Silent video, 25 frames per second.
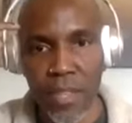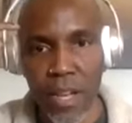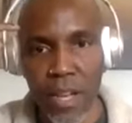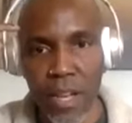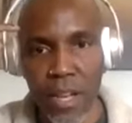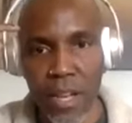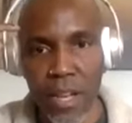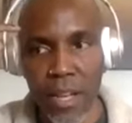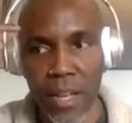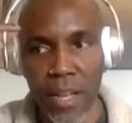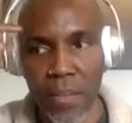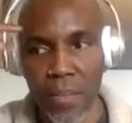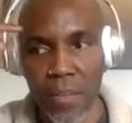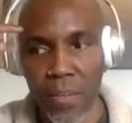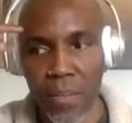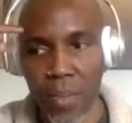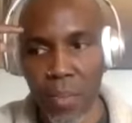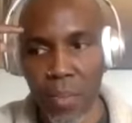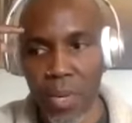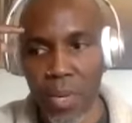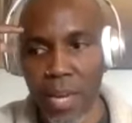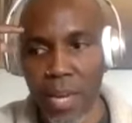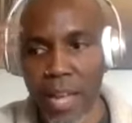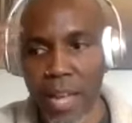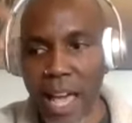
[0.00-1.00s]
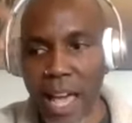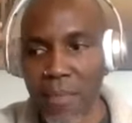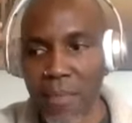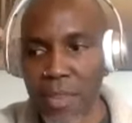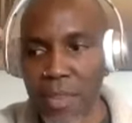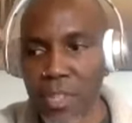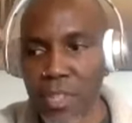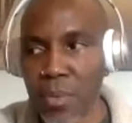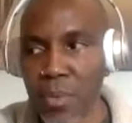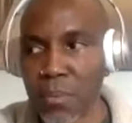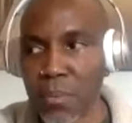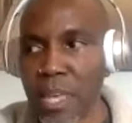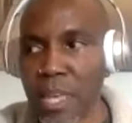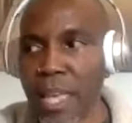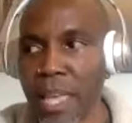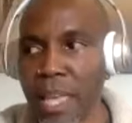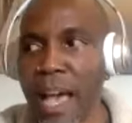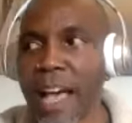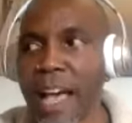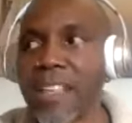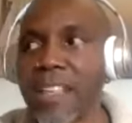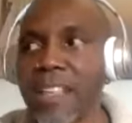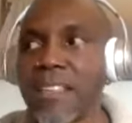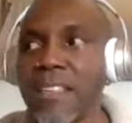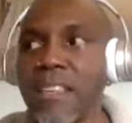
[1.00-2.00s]
We're not having to be
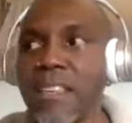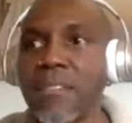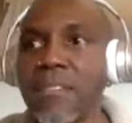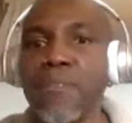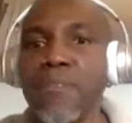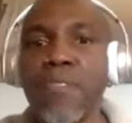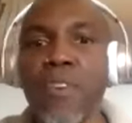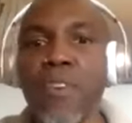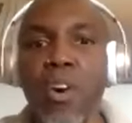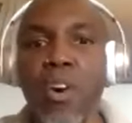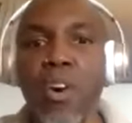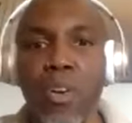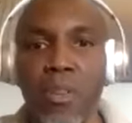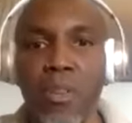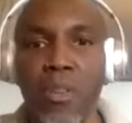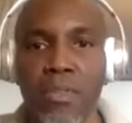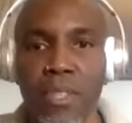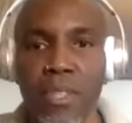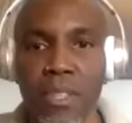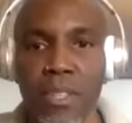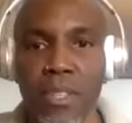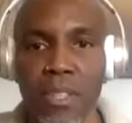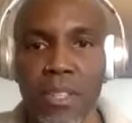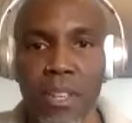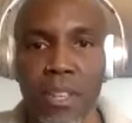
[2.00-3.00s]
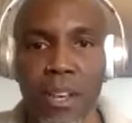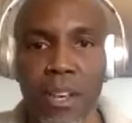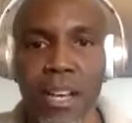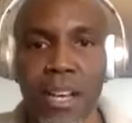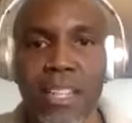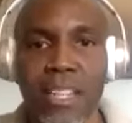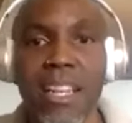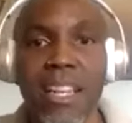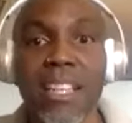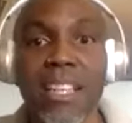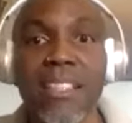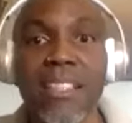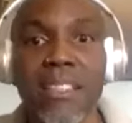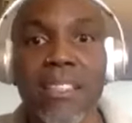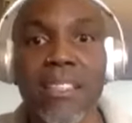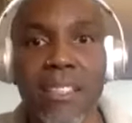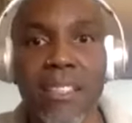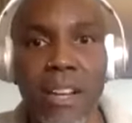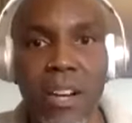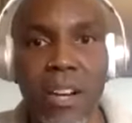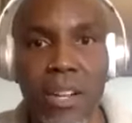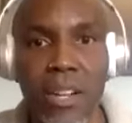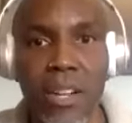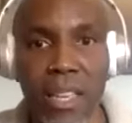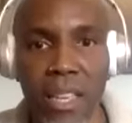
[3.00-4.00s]
as involved
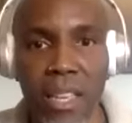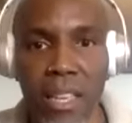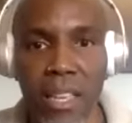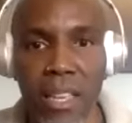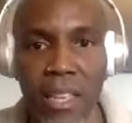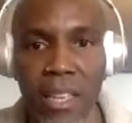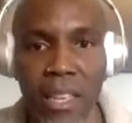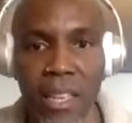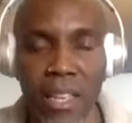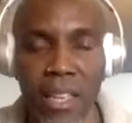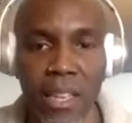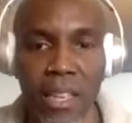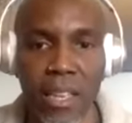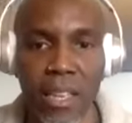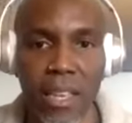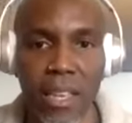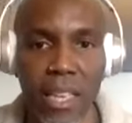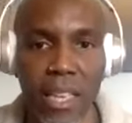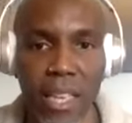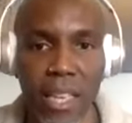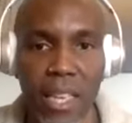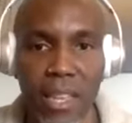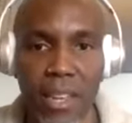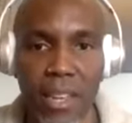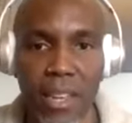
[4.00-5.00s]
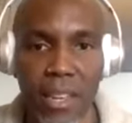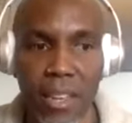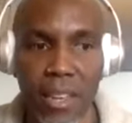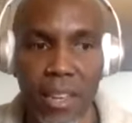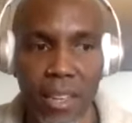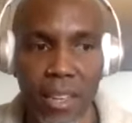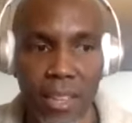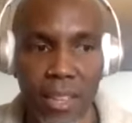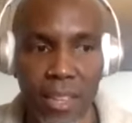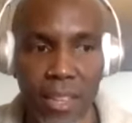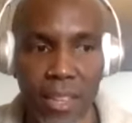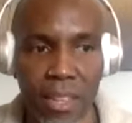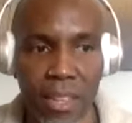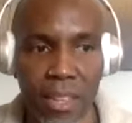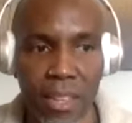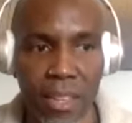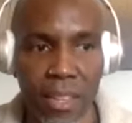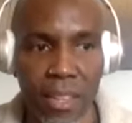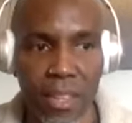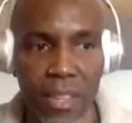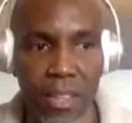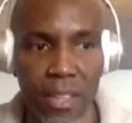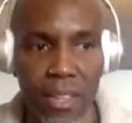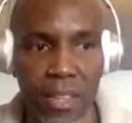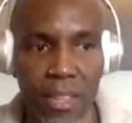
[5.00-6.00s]
unnecessarily in
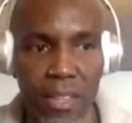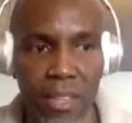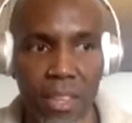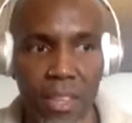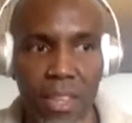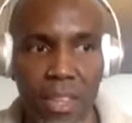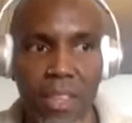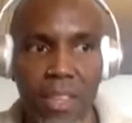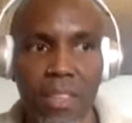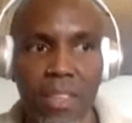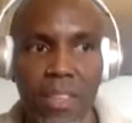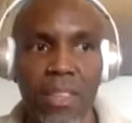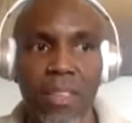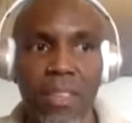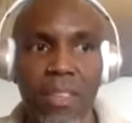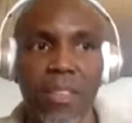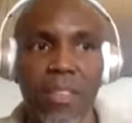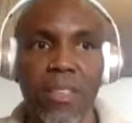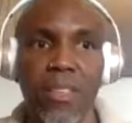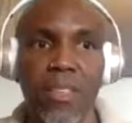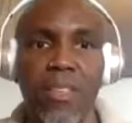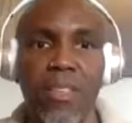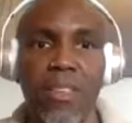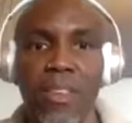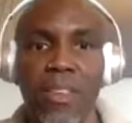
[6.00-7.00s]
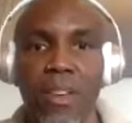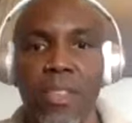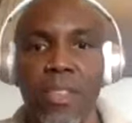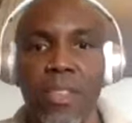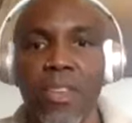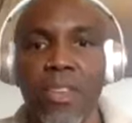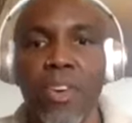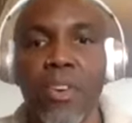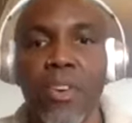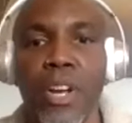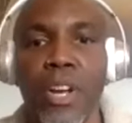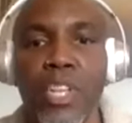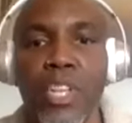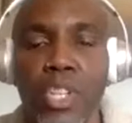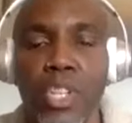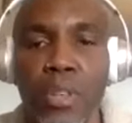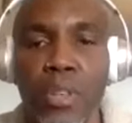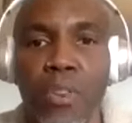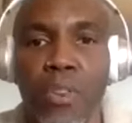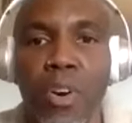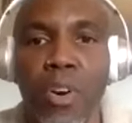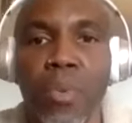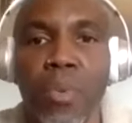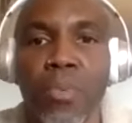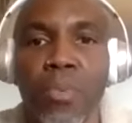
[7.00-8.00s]
the creation
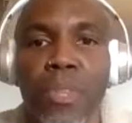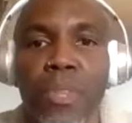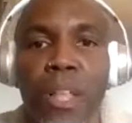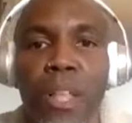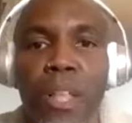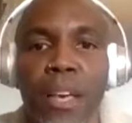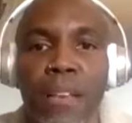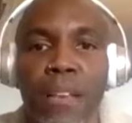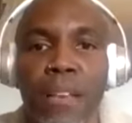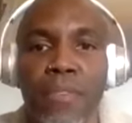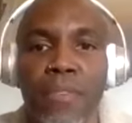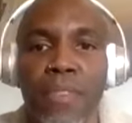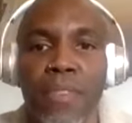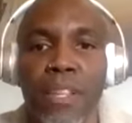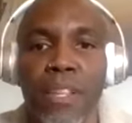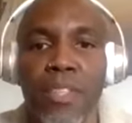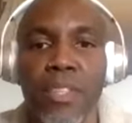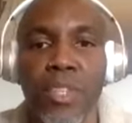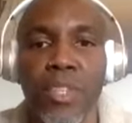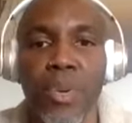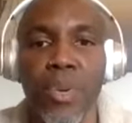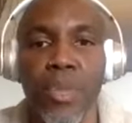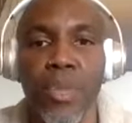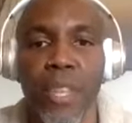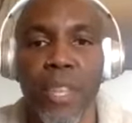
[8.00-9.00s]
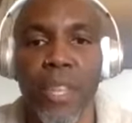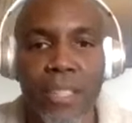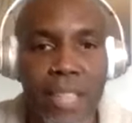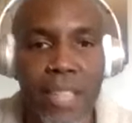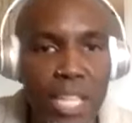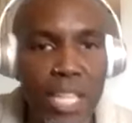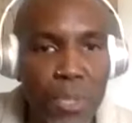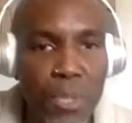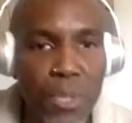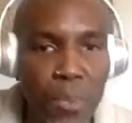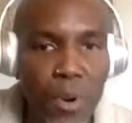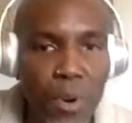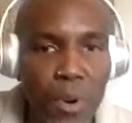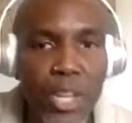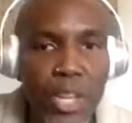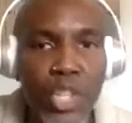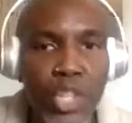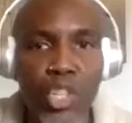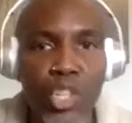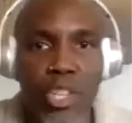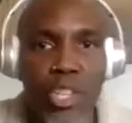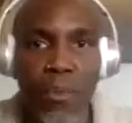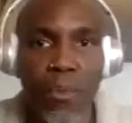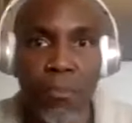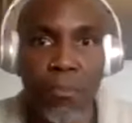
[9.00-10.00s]
of our own life. And so like
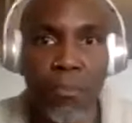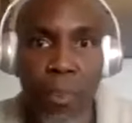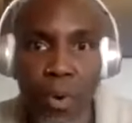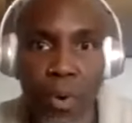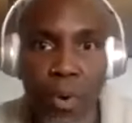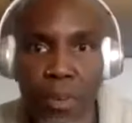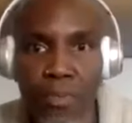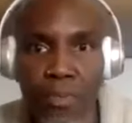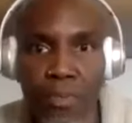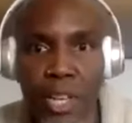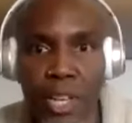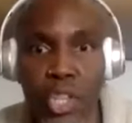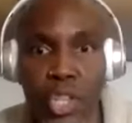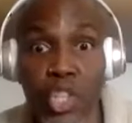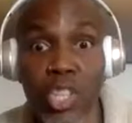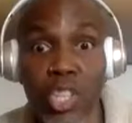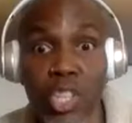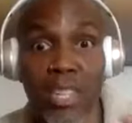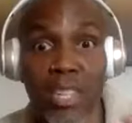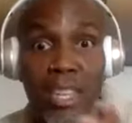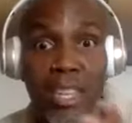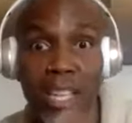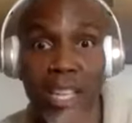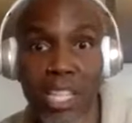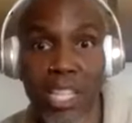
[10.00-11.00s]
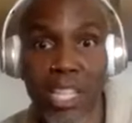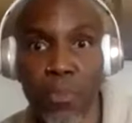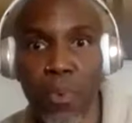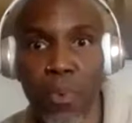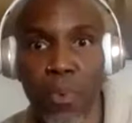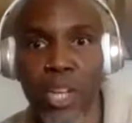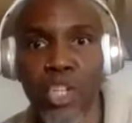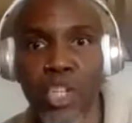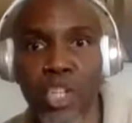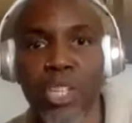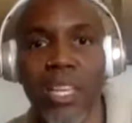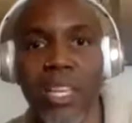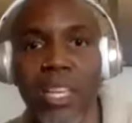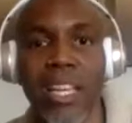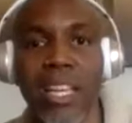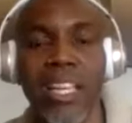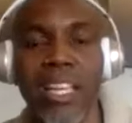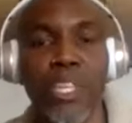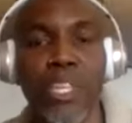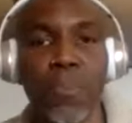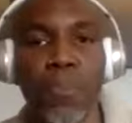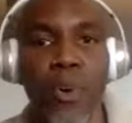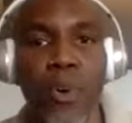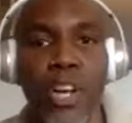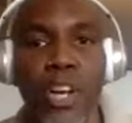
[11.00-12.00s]
desperation, motivation,
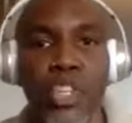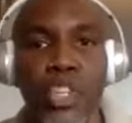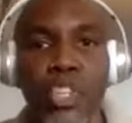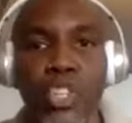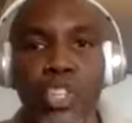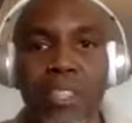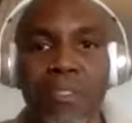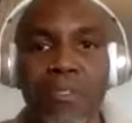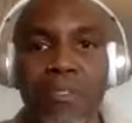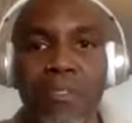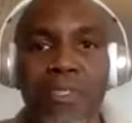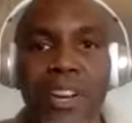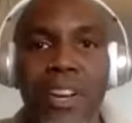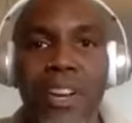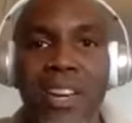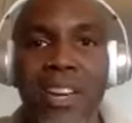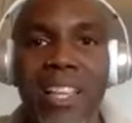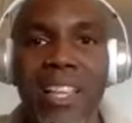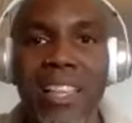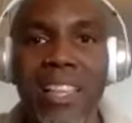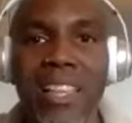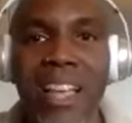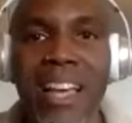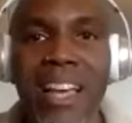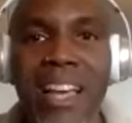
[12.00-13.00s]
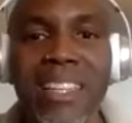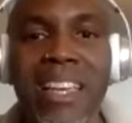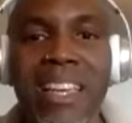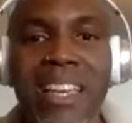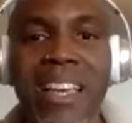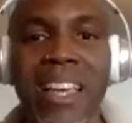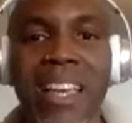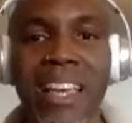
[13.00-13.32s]
inspiration is very light.